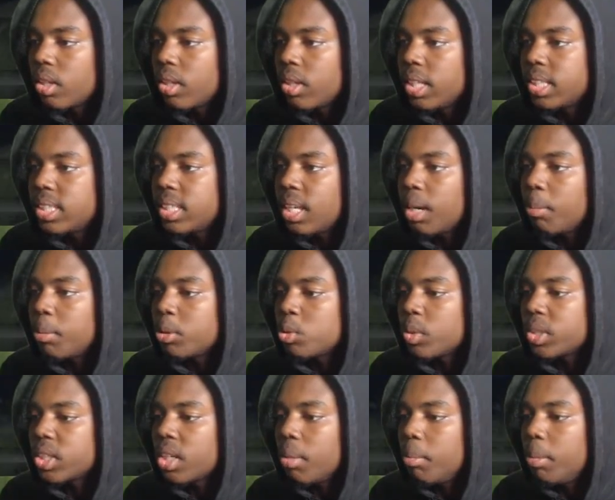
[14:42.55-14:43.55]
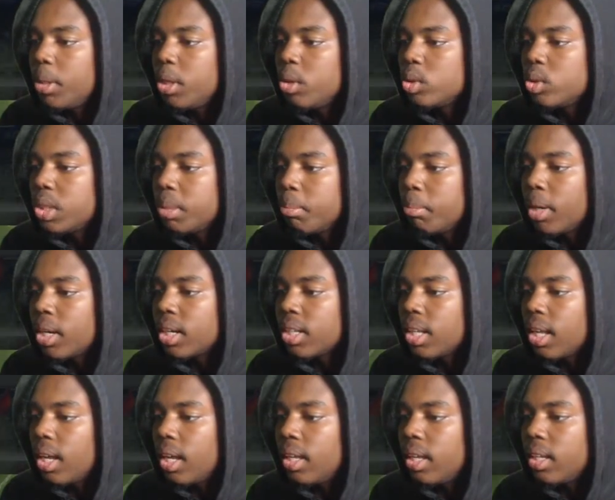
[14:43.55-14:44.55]
setup is what's gonna be used in mud a
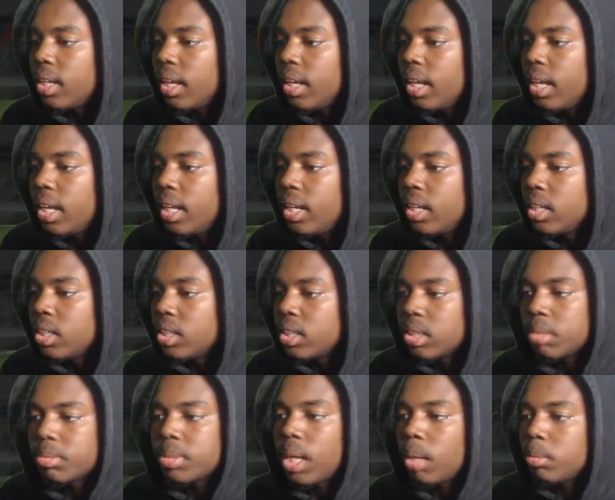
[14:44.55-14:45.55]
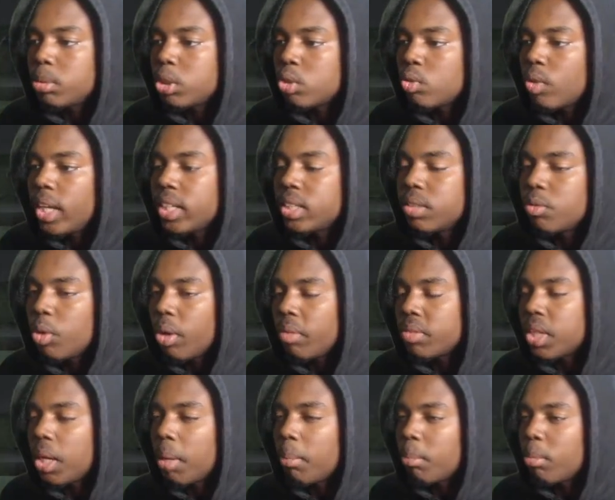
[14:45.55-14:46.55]
lot, and sometimes in regs if you have
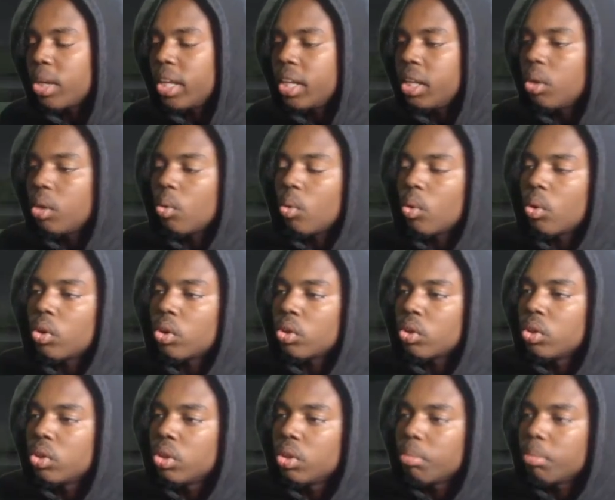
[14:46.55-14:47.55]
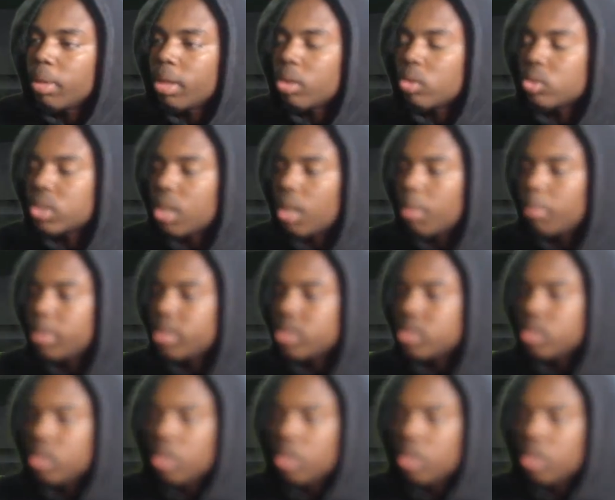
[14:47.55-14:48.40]
Tom Brady or Michael Thomas.